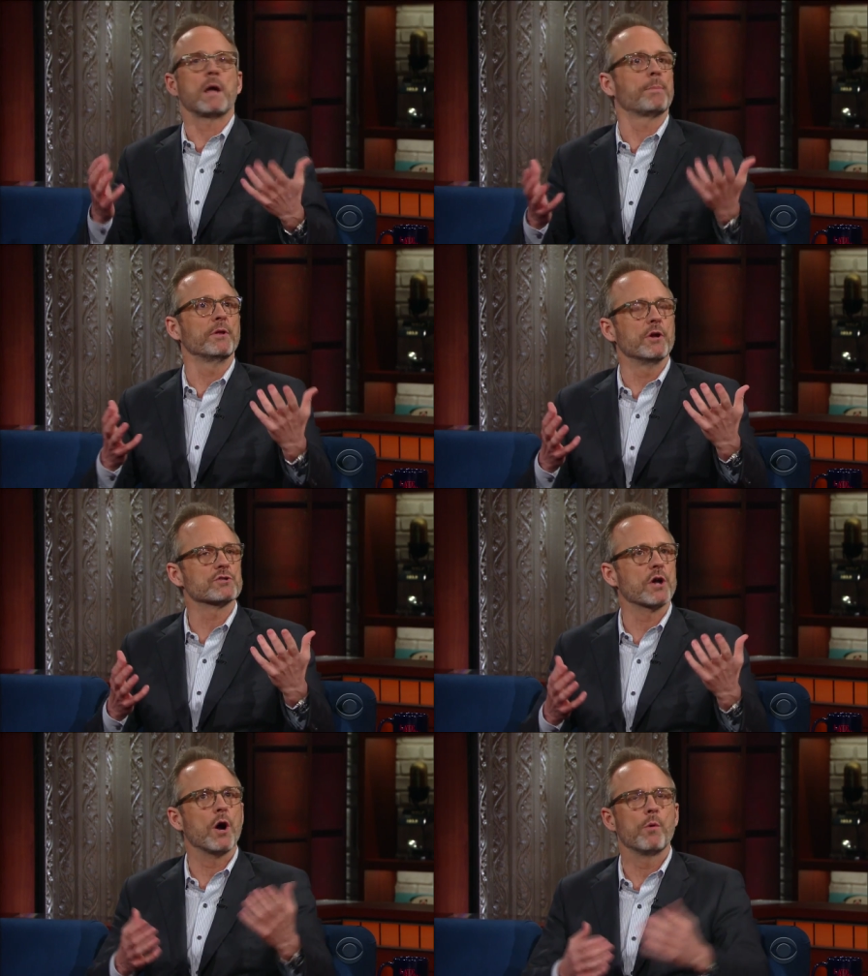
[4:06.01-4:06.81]
couple of
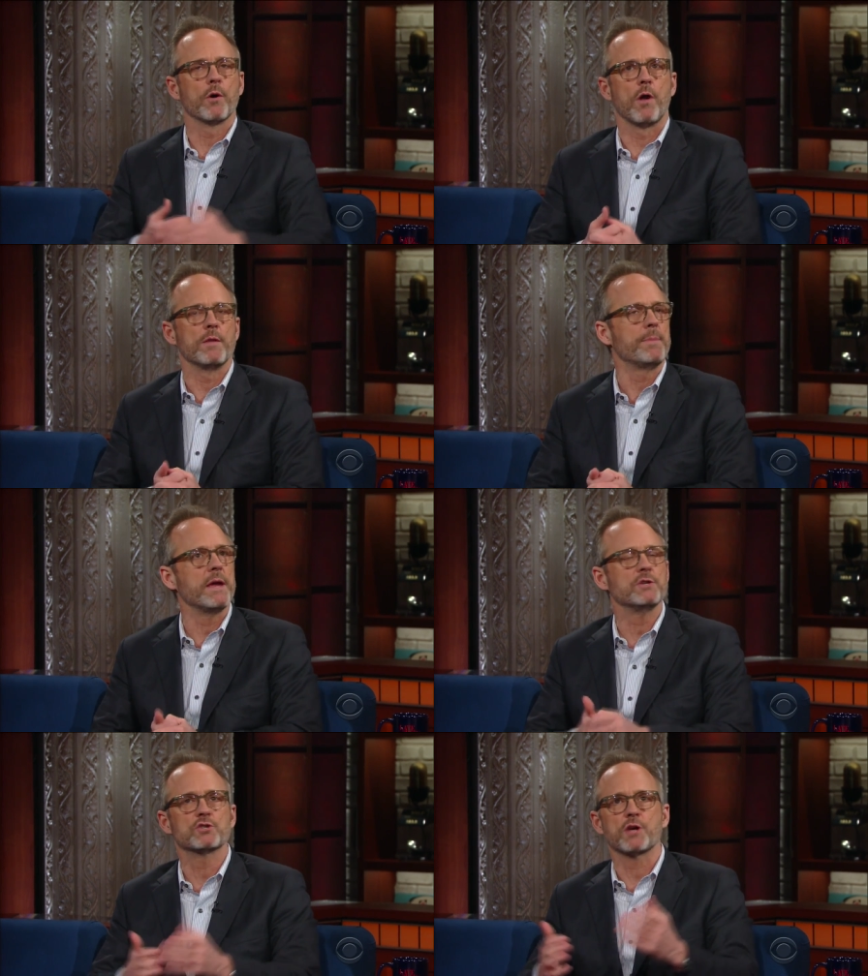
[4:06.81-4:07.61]
years ago, we were on the
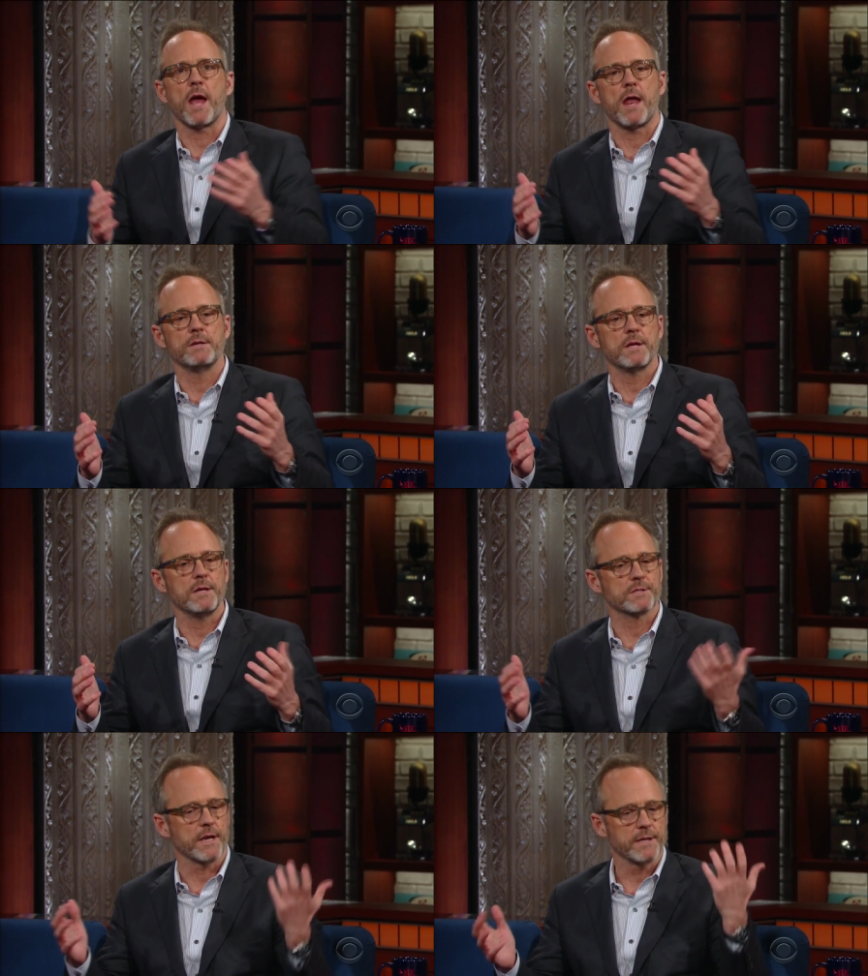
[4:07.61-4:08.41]
beach, and he
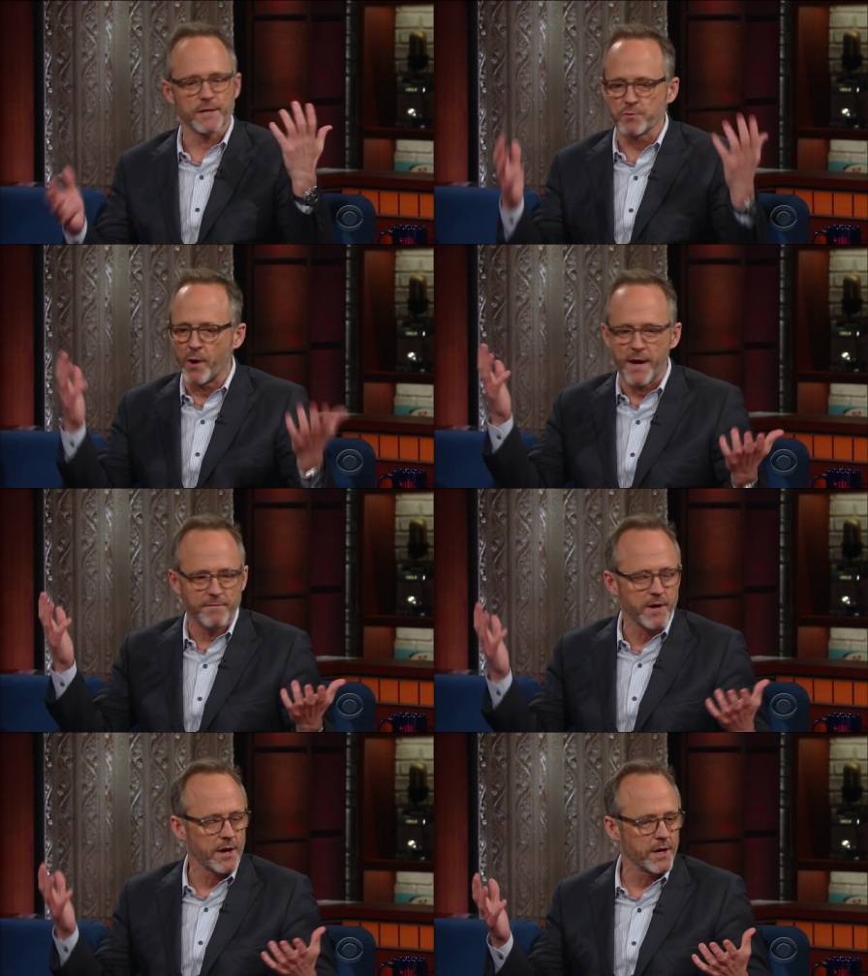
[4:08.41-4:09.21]
said, guess what?
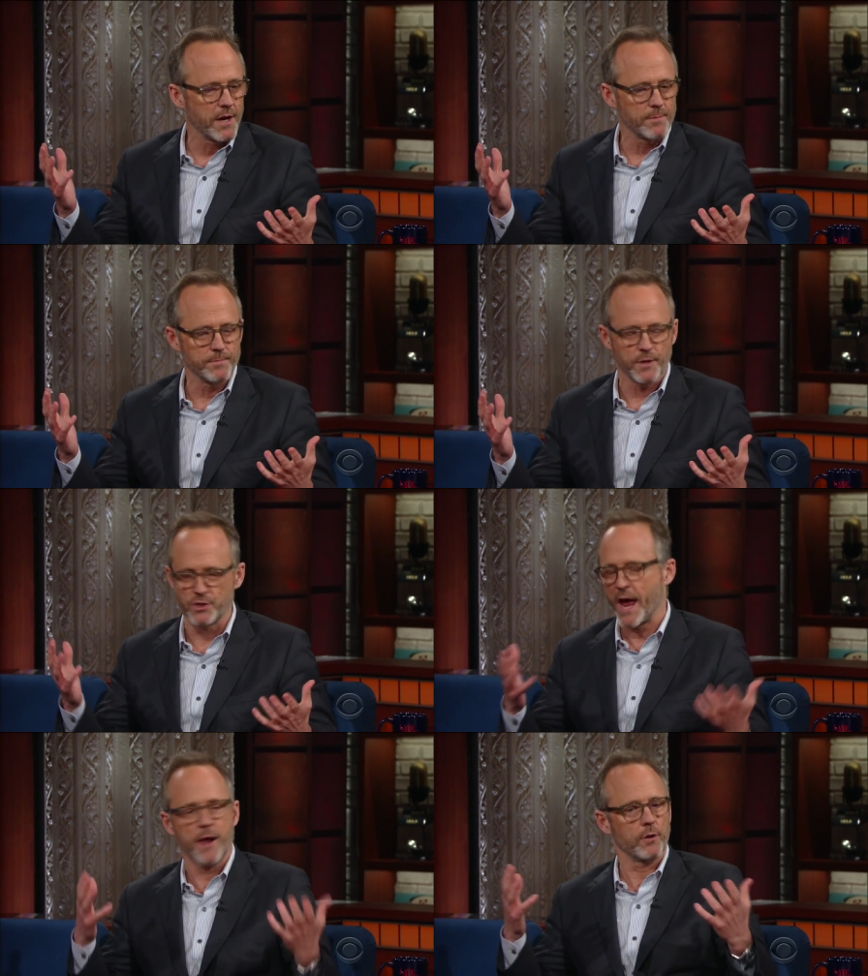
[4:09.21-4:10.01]
I've got a
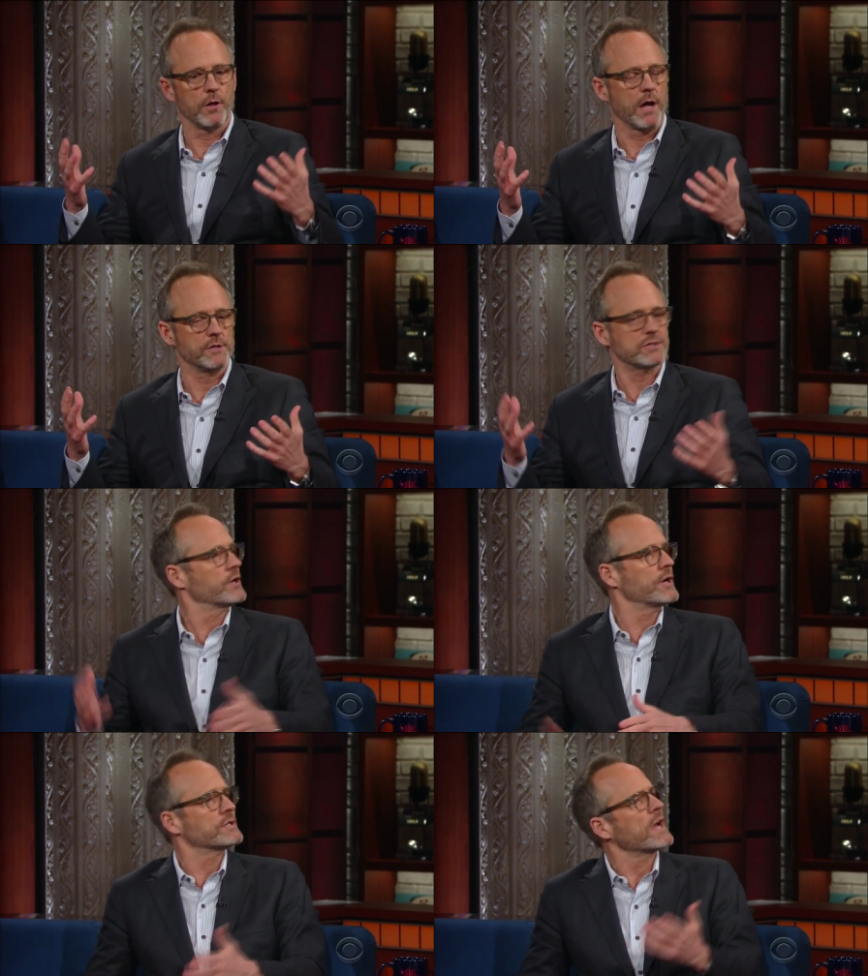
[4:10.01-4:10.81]
channel on
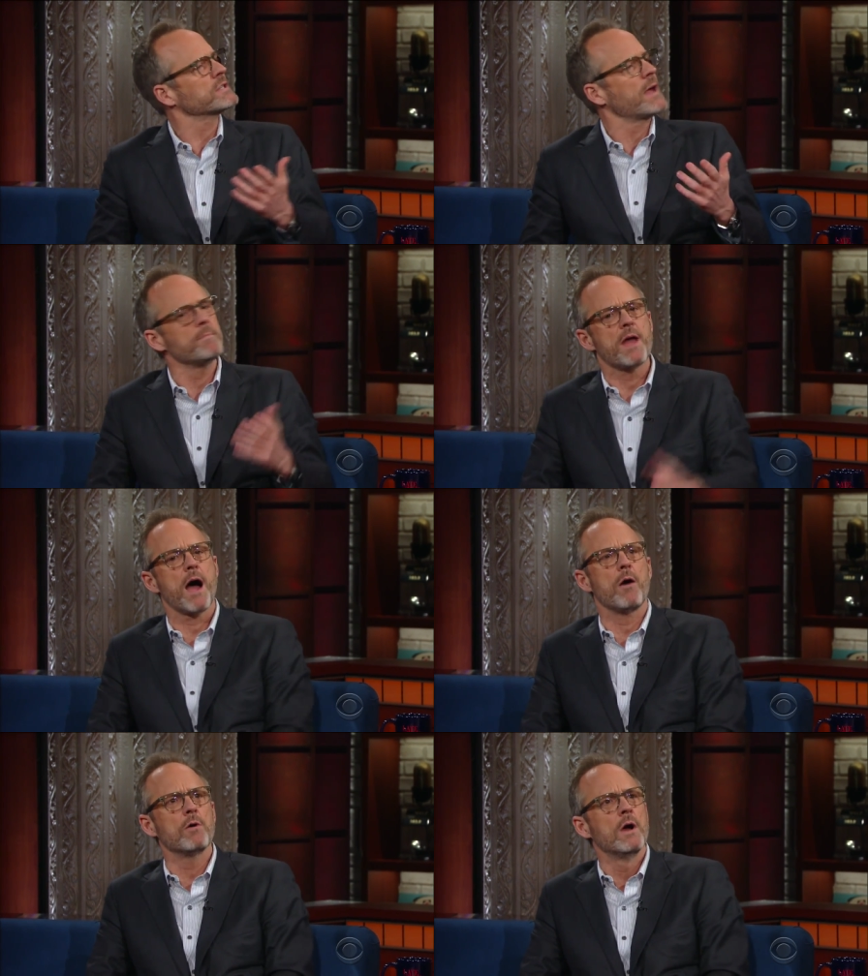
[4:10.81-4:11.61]
Sirius XM
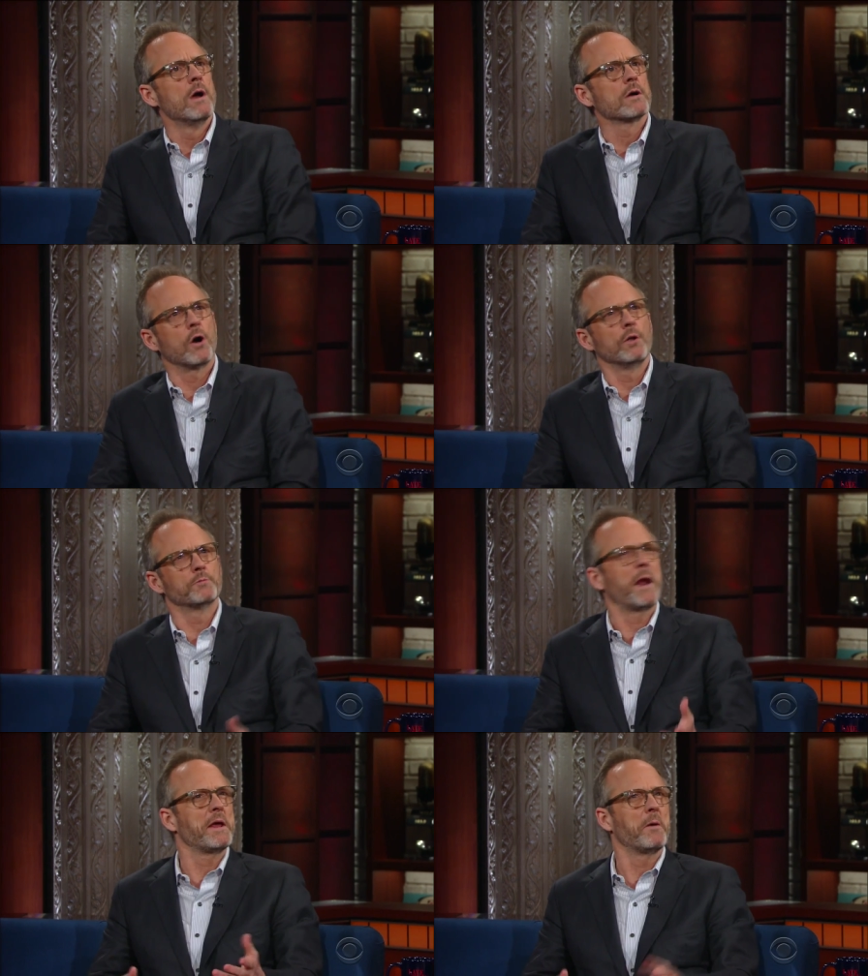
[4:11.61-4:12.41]
now called
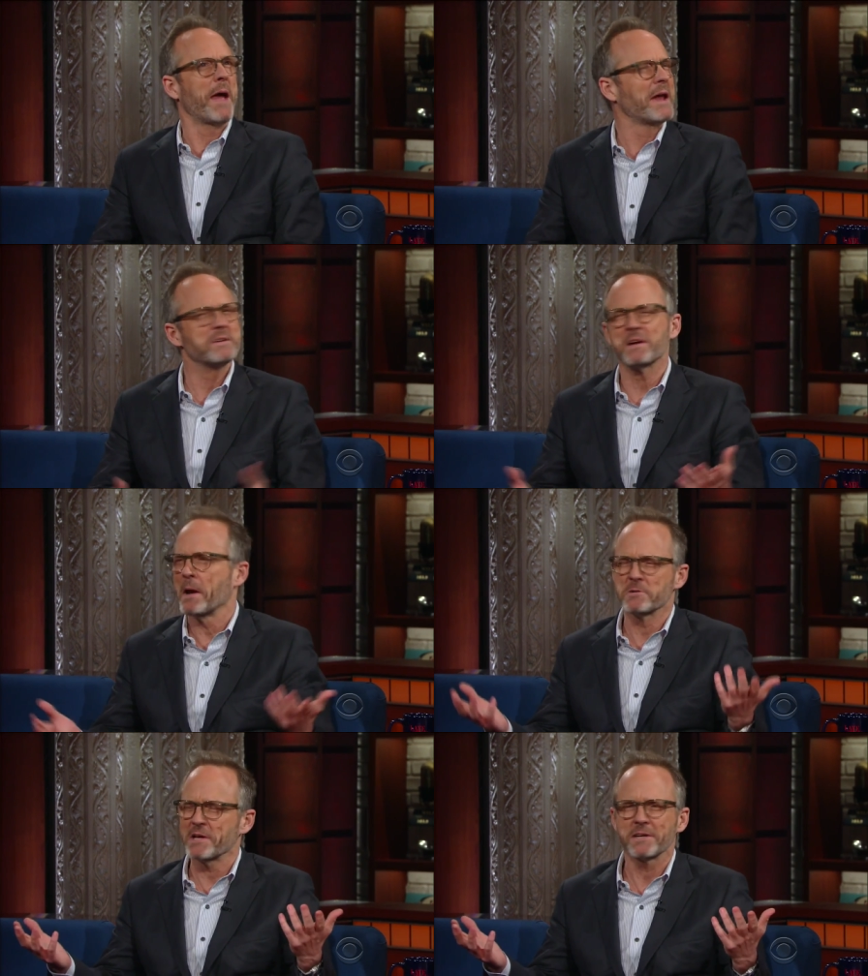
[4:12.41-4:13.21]
Radio Andy. And I
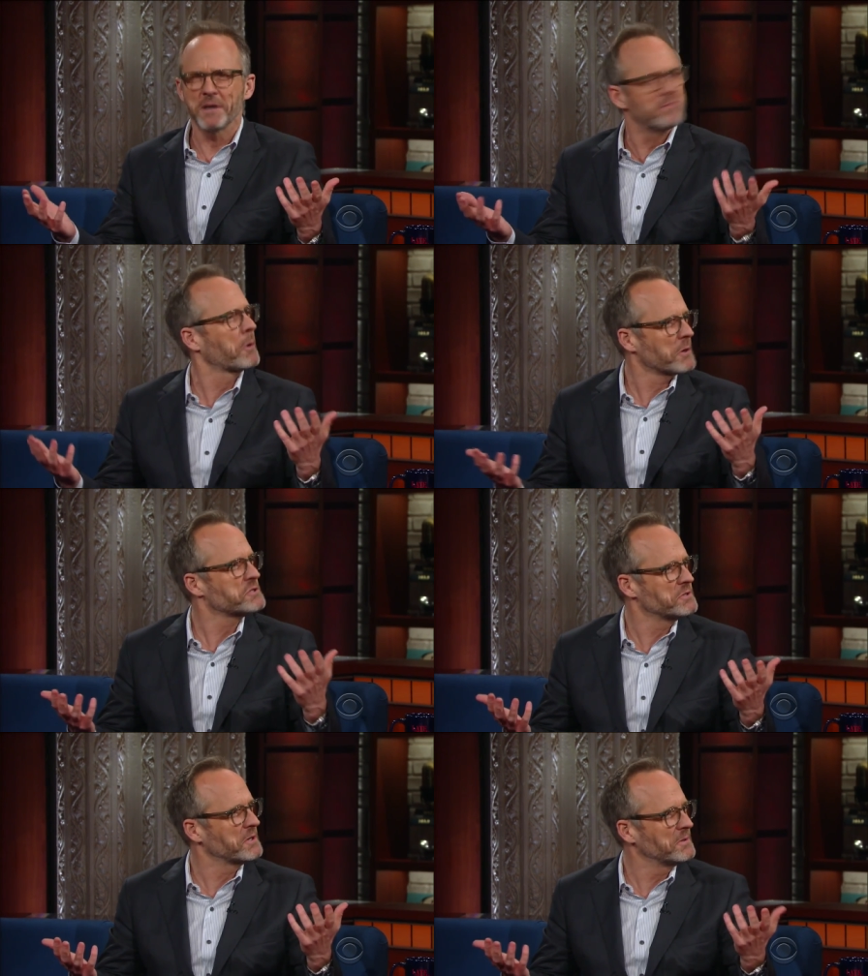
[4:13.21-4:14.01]
was like, of course
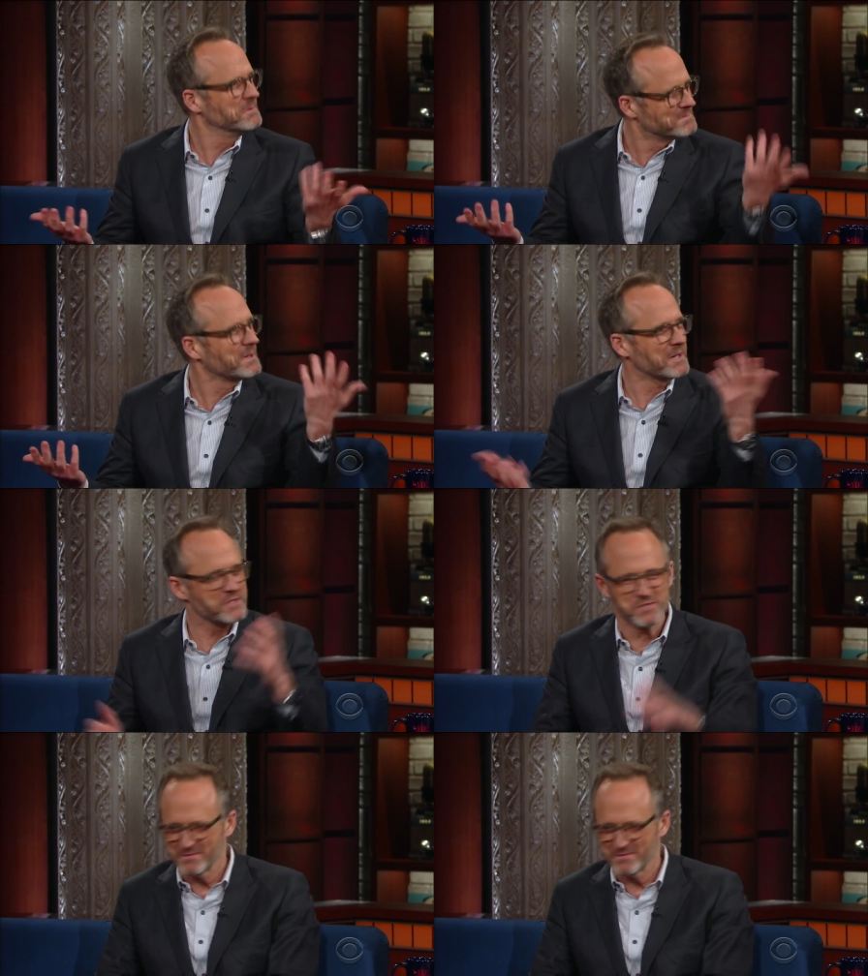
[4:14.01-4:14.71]
you do, because